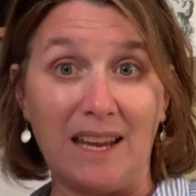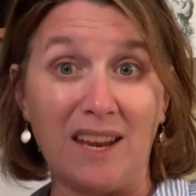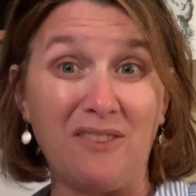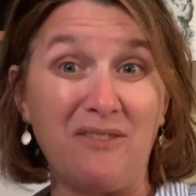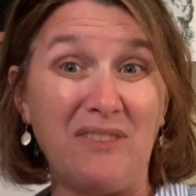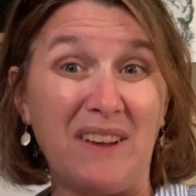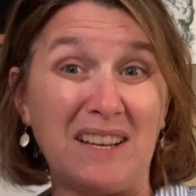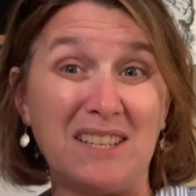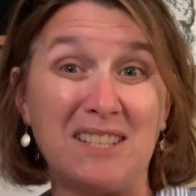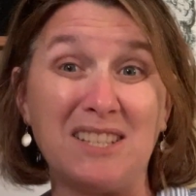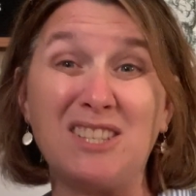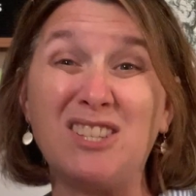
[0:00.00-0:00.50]
In
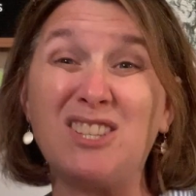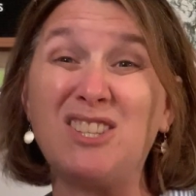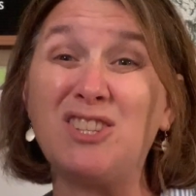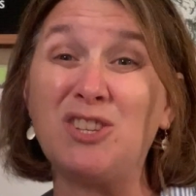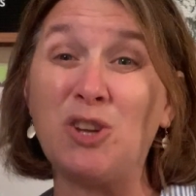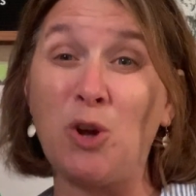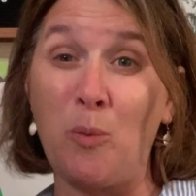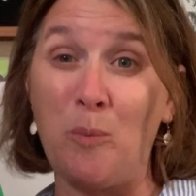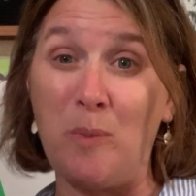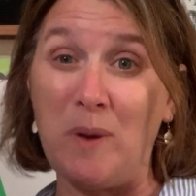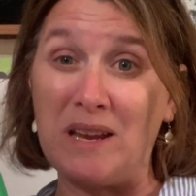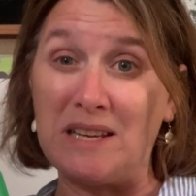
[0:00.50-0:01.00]
fact, it's
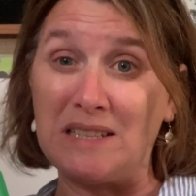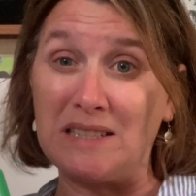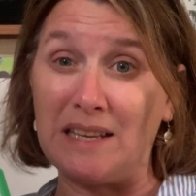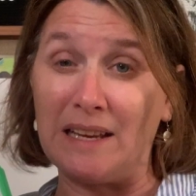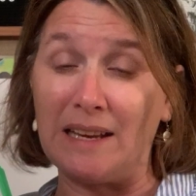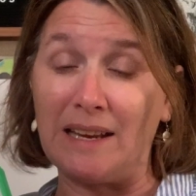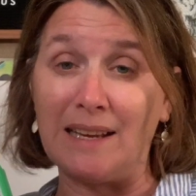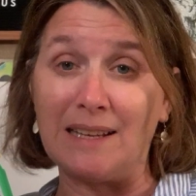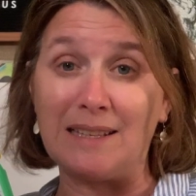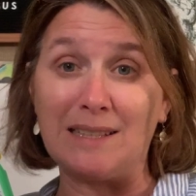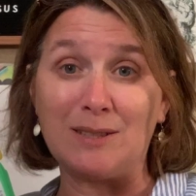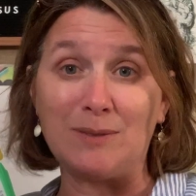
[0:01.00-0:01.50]
so
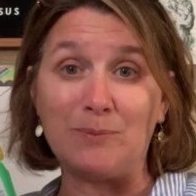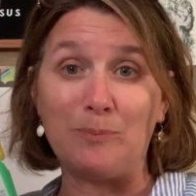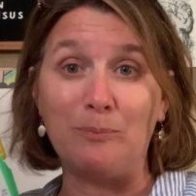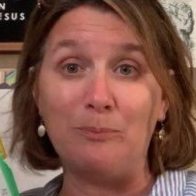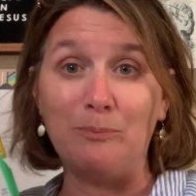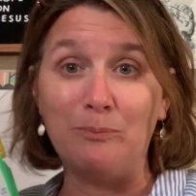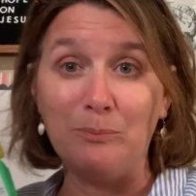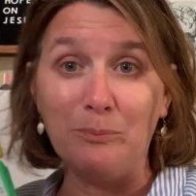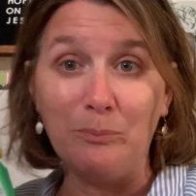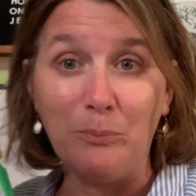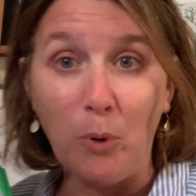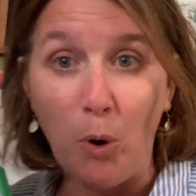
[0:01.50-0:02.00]
basic, it's
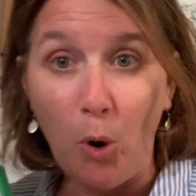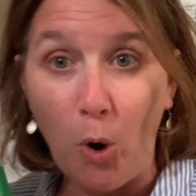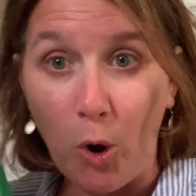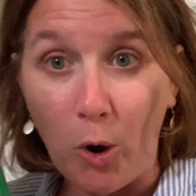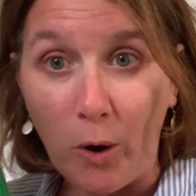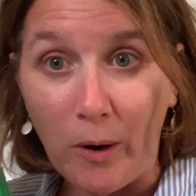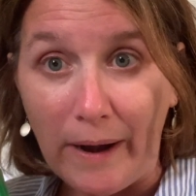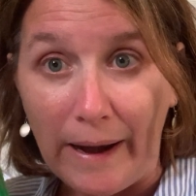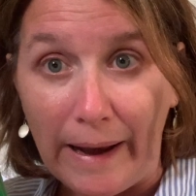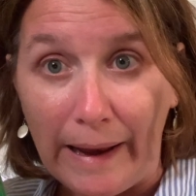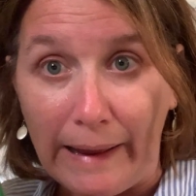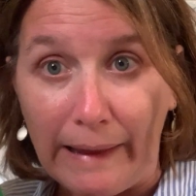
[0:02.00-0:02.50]

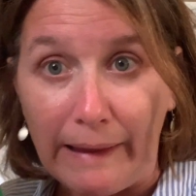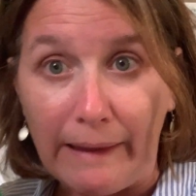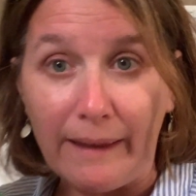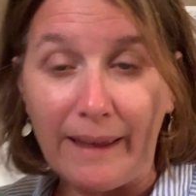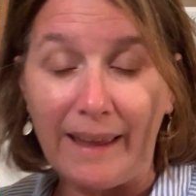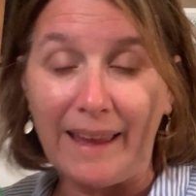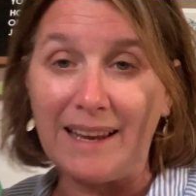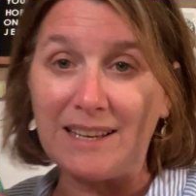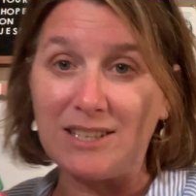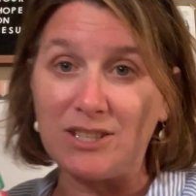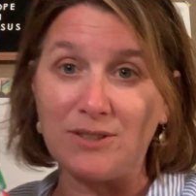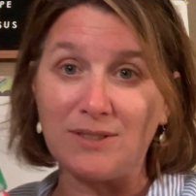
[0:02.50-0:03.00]
boring. I
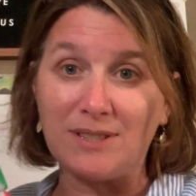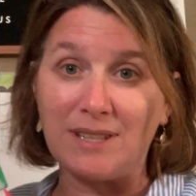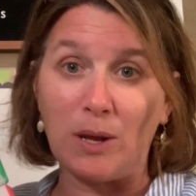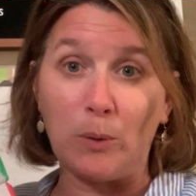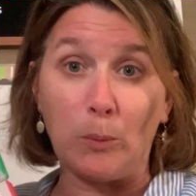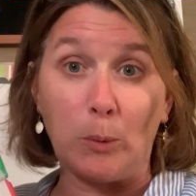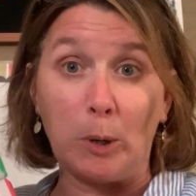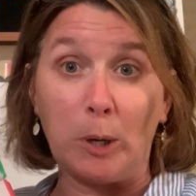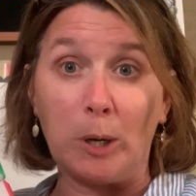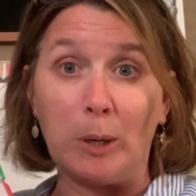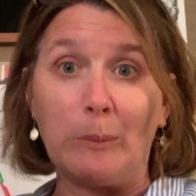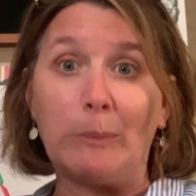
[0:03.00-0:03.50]
hate to use that
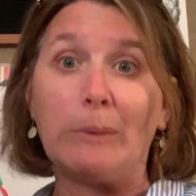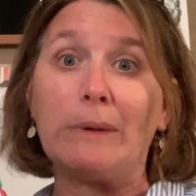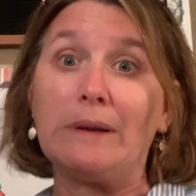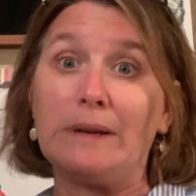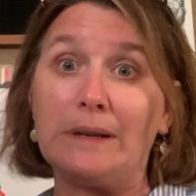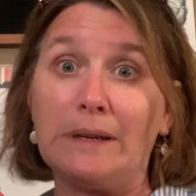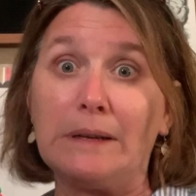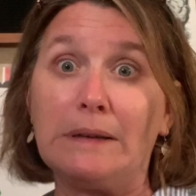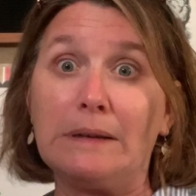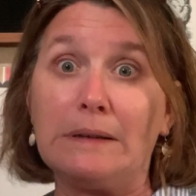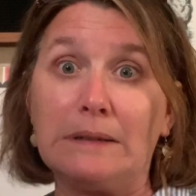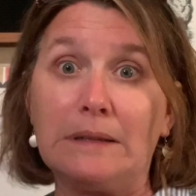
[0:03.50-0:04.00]
word, but
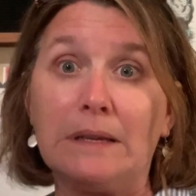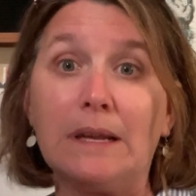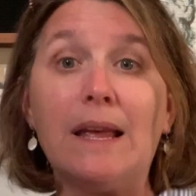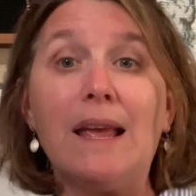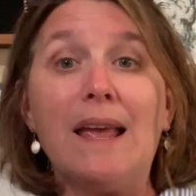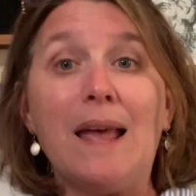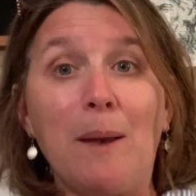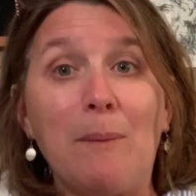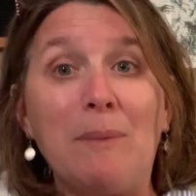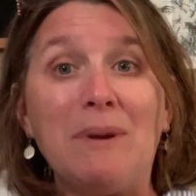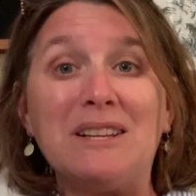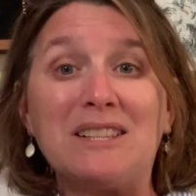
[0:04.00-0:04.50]

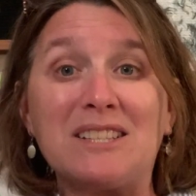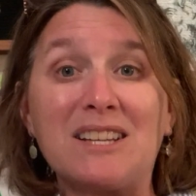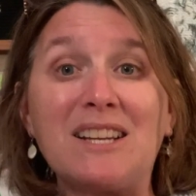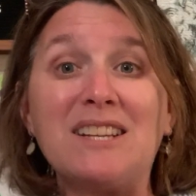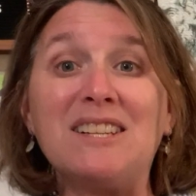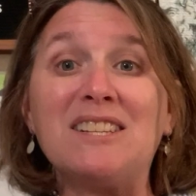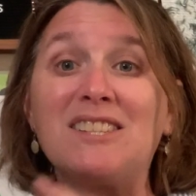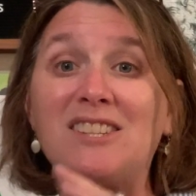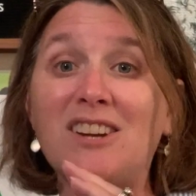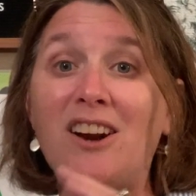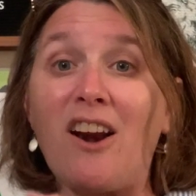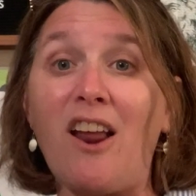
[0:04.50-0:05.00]
it's going
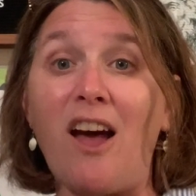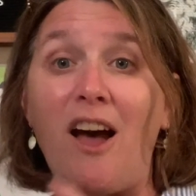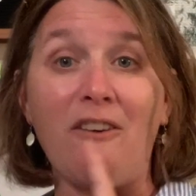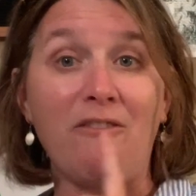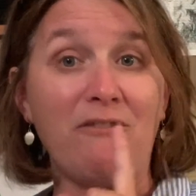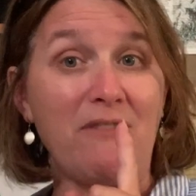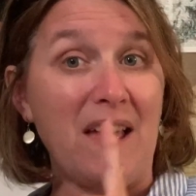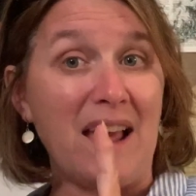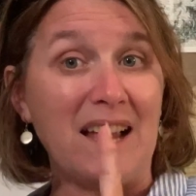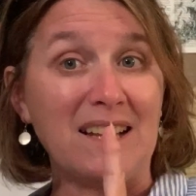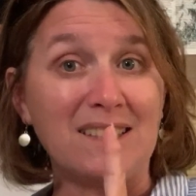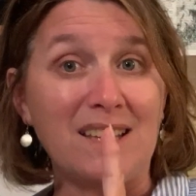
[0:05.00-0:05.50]
to start off
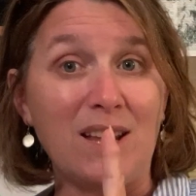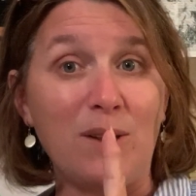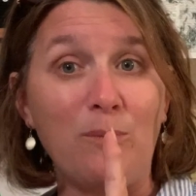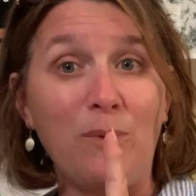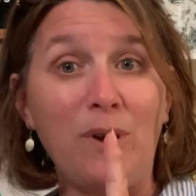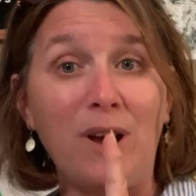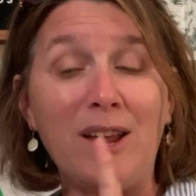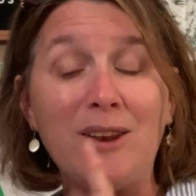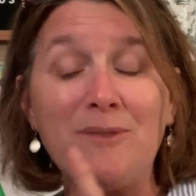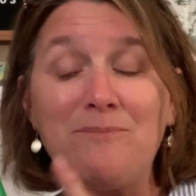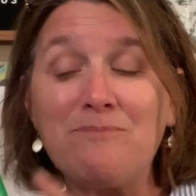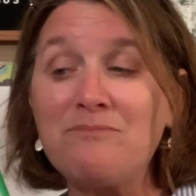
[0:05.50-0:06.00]
essay
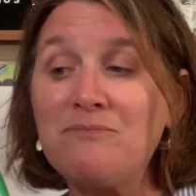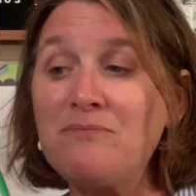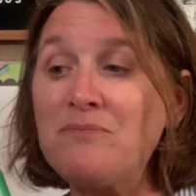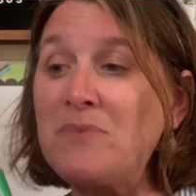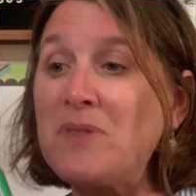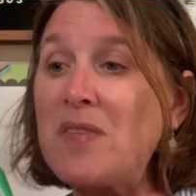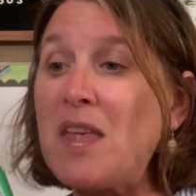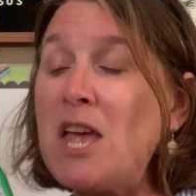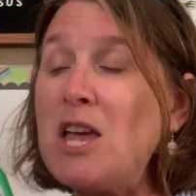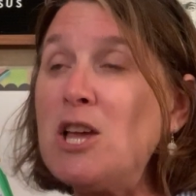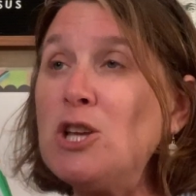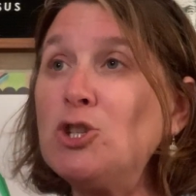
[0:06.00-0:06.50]
1,
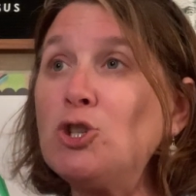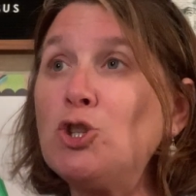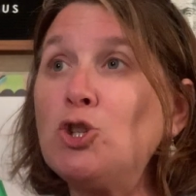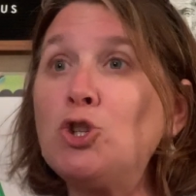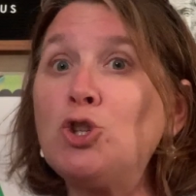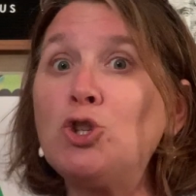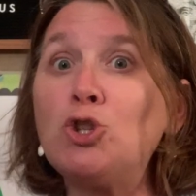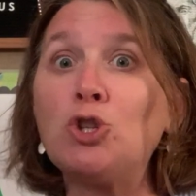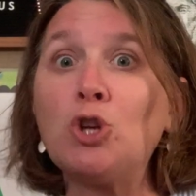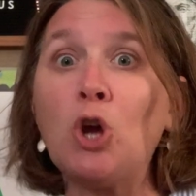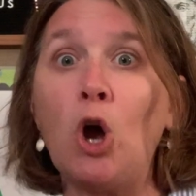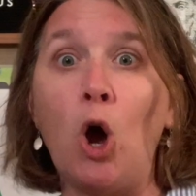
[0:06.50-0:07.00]

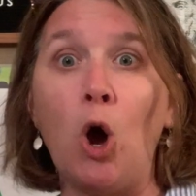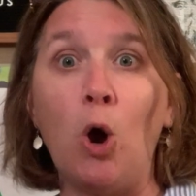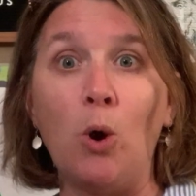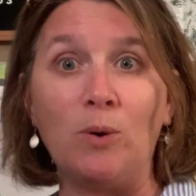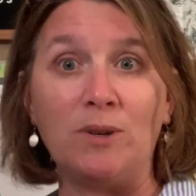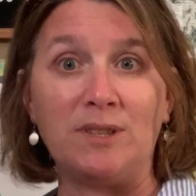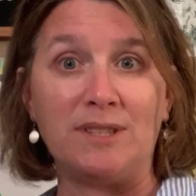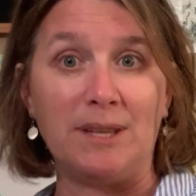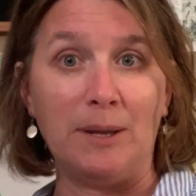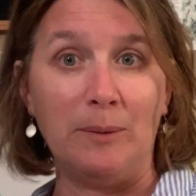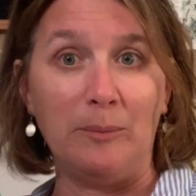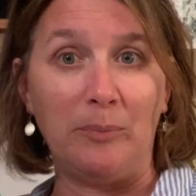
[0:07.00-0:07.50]
so
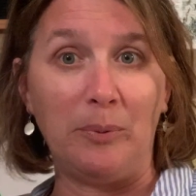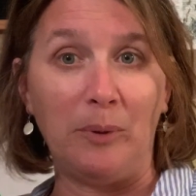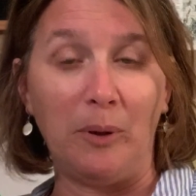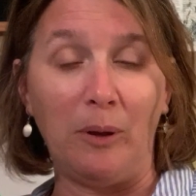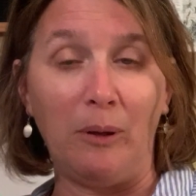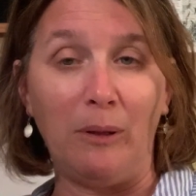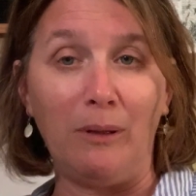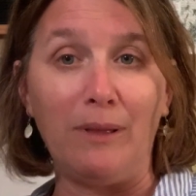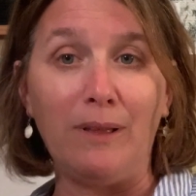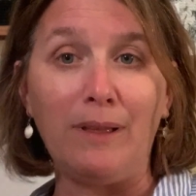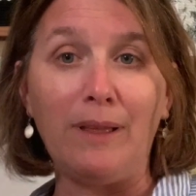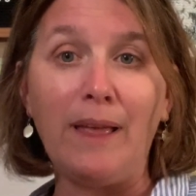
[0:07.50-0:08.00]
simple.